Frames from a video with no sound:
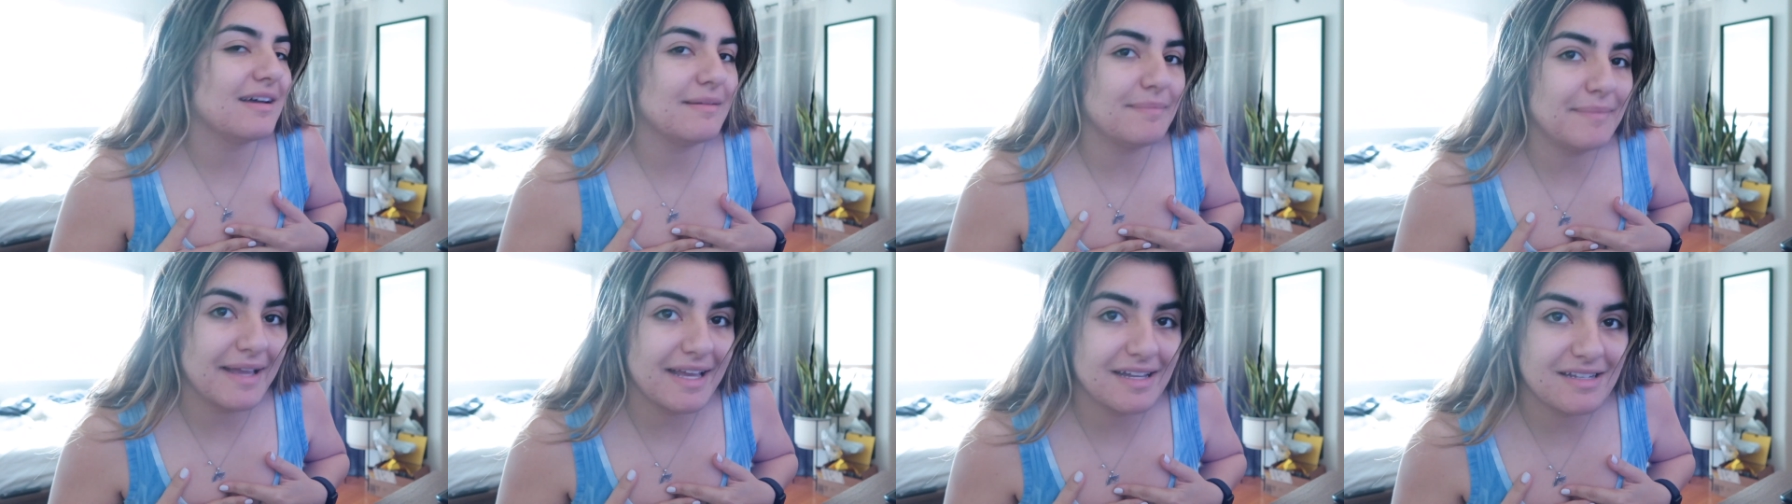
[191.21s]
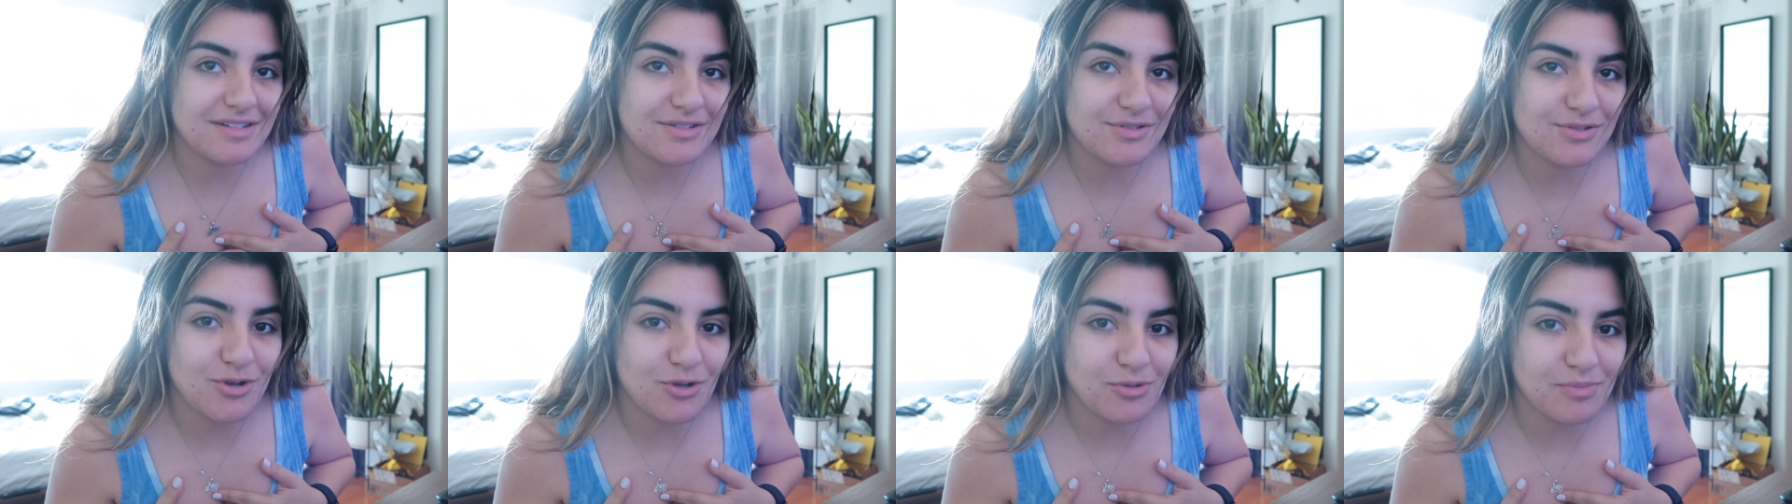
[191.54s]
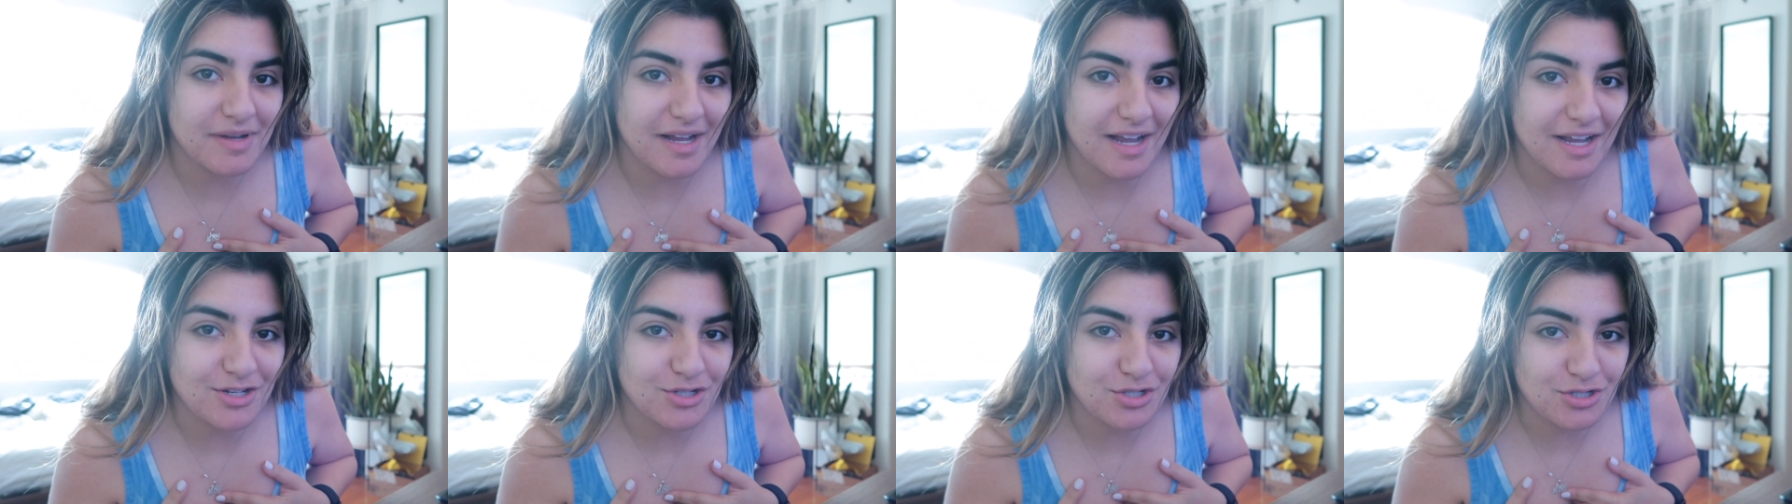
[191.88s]
Amanda told
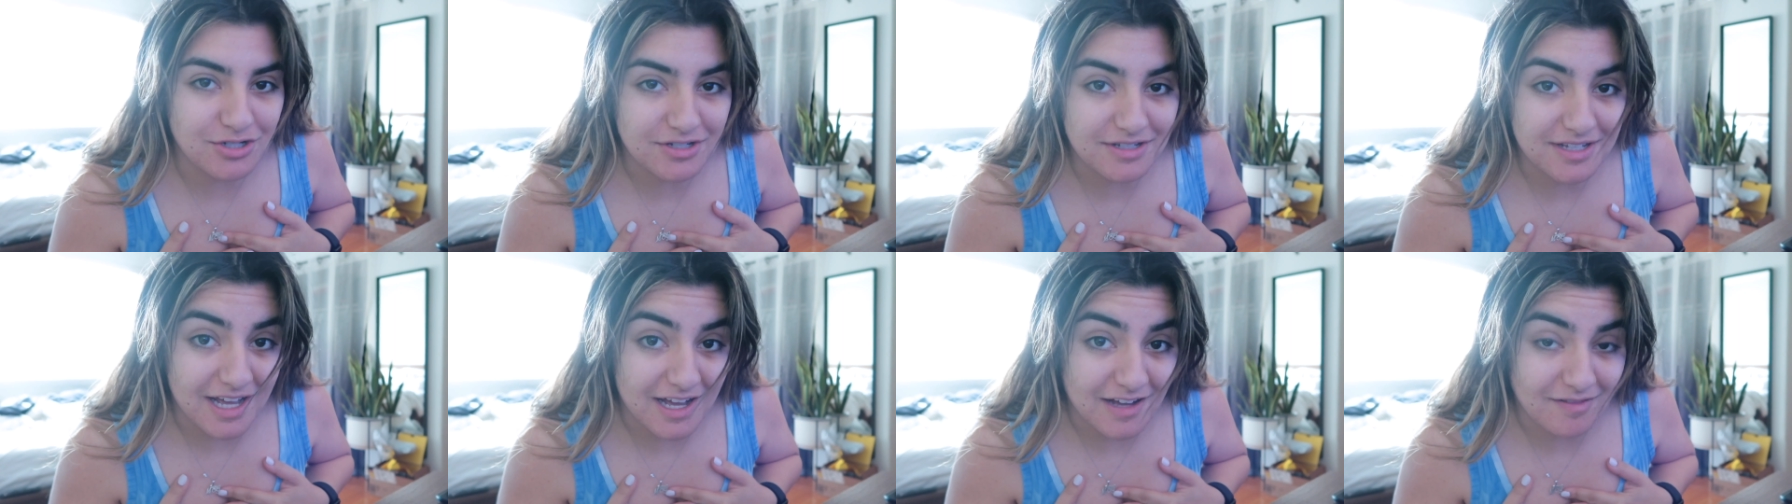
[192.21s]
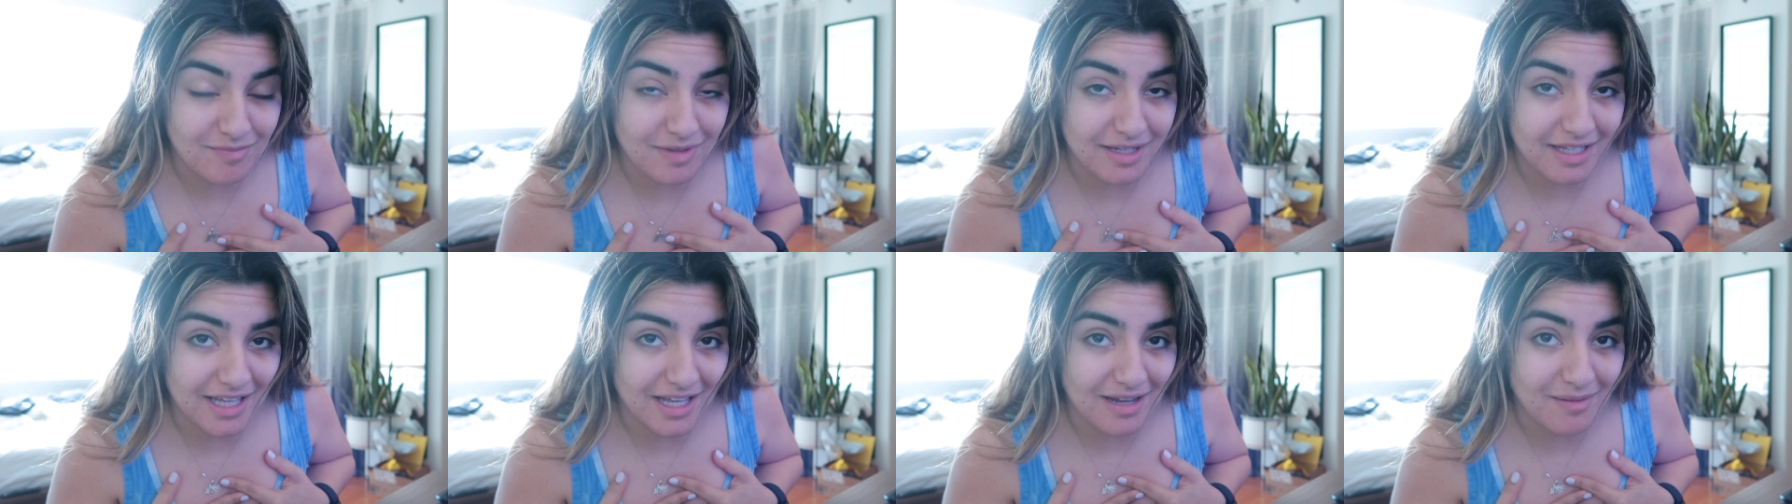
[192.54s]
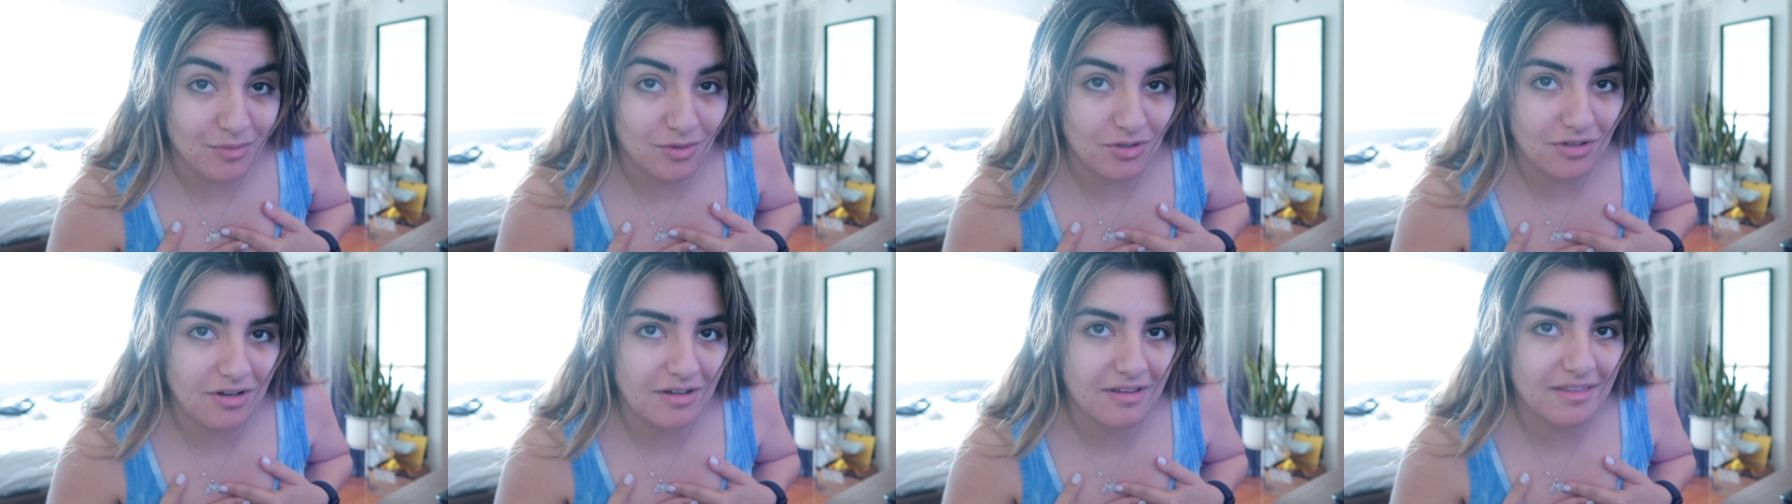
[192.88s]
me I should just have my
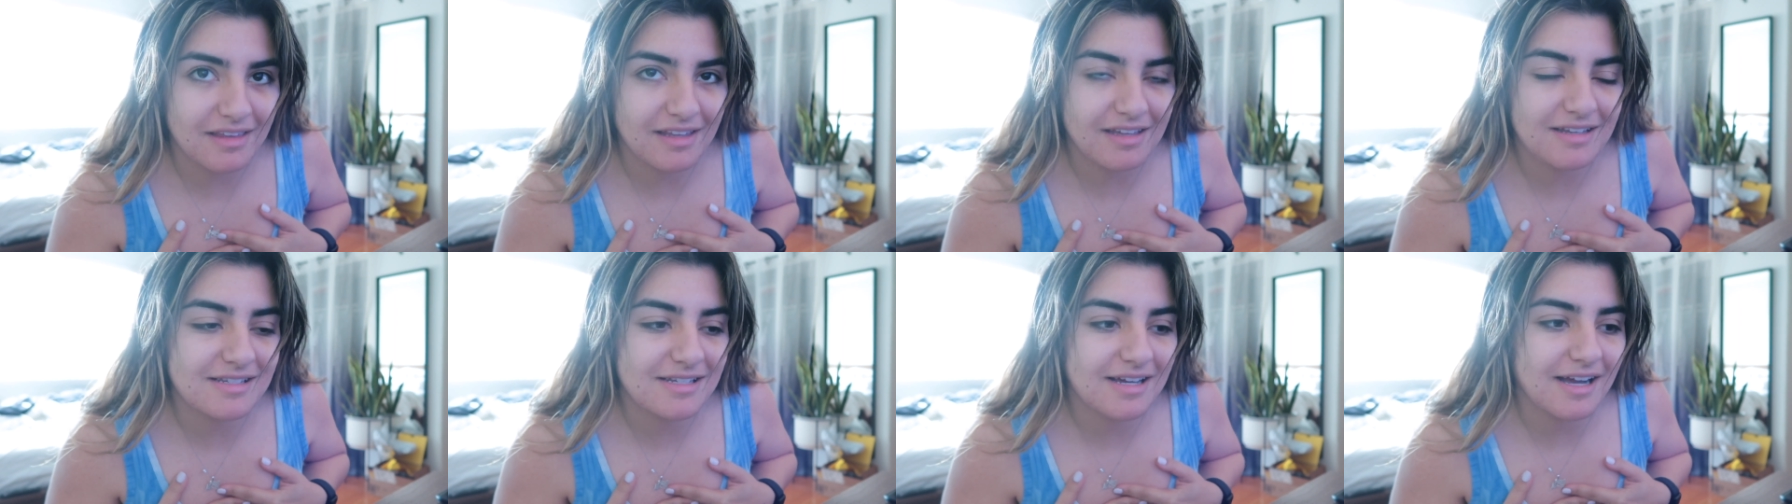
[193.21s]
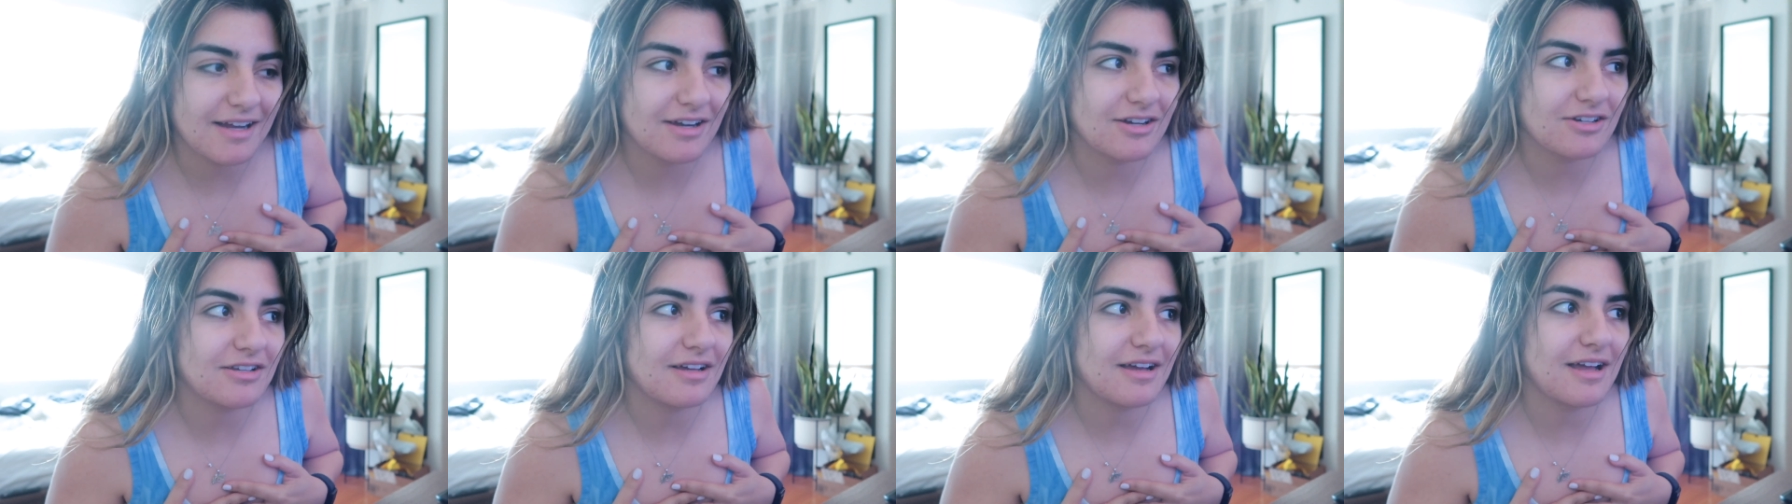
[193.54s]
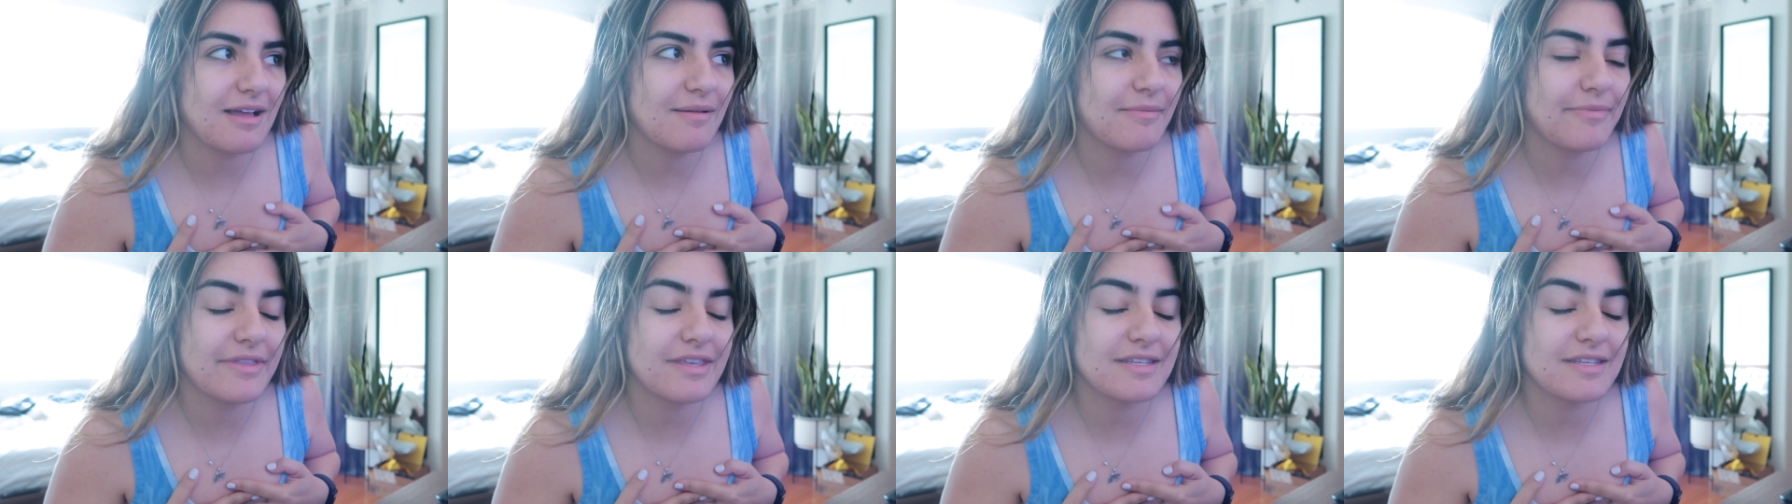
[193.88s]
camera on the entire time.